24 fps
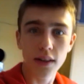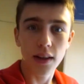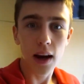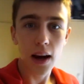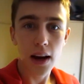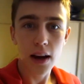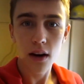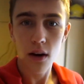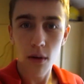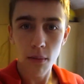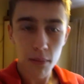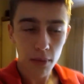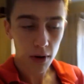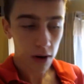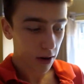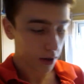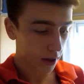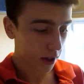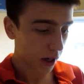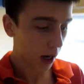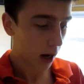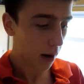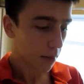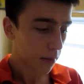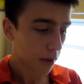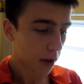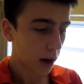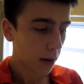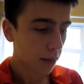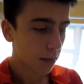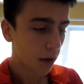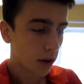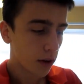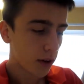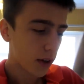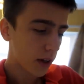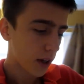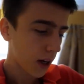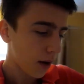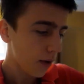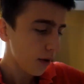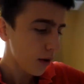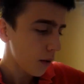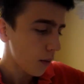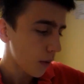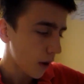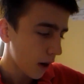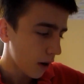day number time that I'm going to
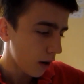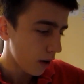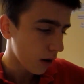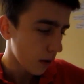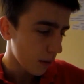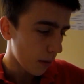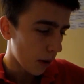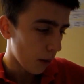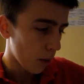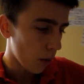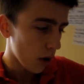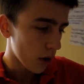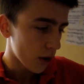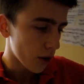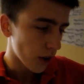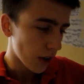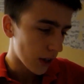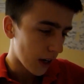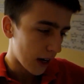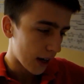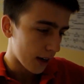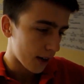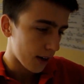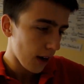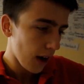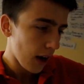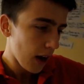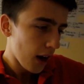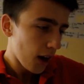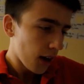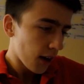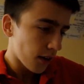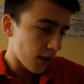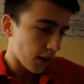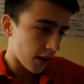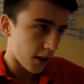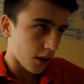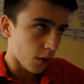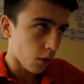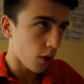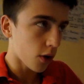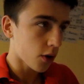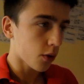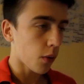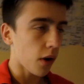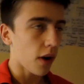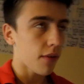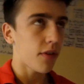tell you when I look at my watch and add 61
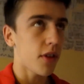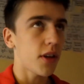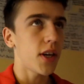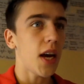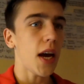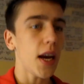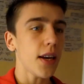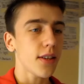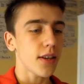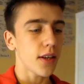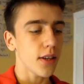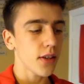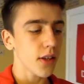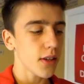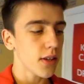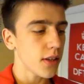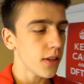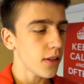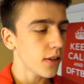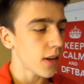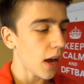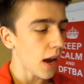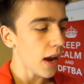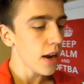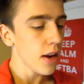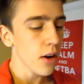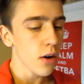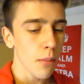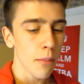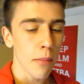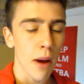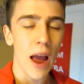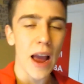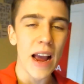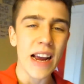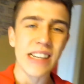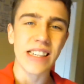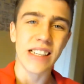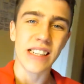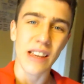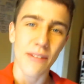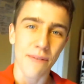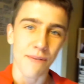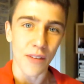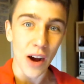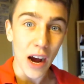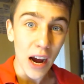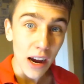to whatever the date is. It is day number
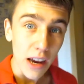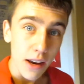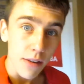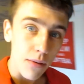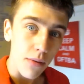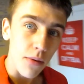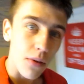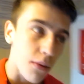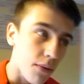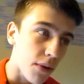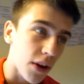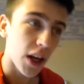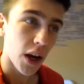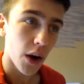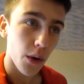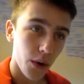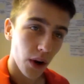85 of the video